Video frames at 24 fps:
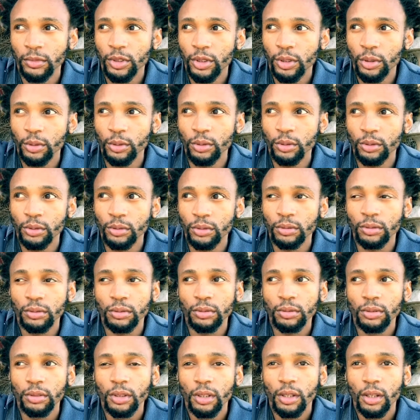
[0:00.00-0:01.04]

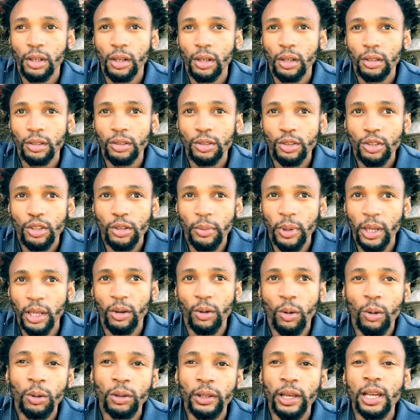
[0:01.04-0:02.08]
to make
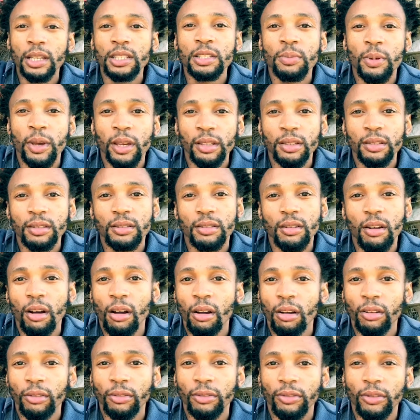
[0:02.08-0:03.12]
all aspects
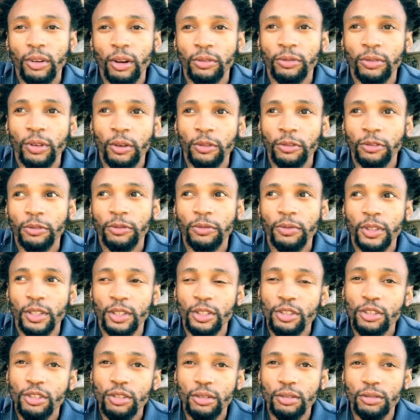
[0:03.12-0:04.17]
of
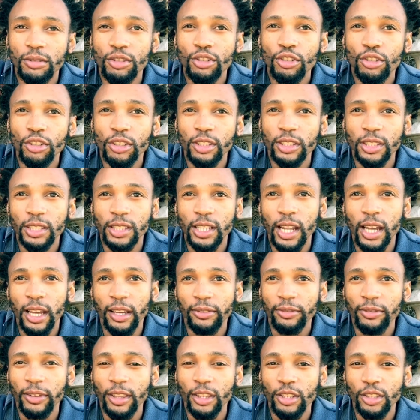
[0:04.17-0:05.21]
this student
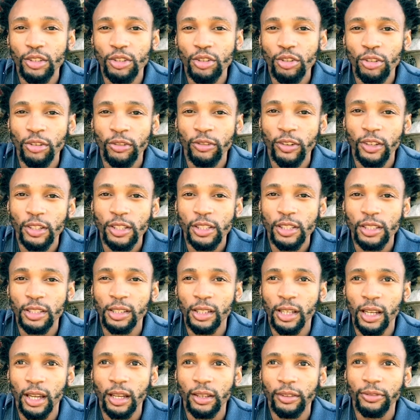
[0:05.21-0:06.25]
life and this university
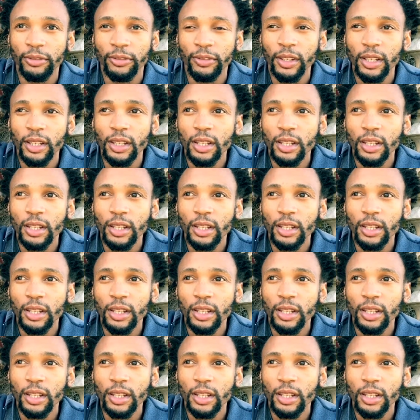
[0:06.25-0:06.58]
life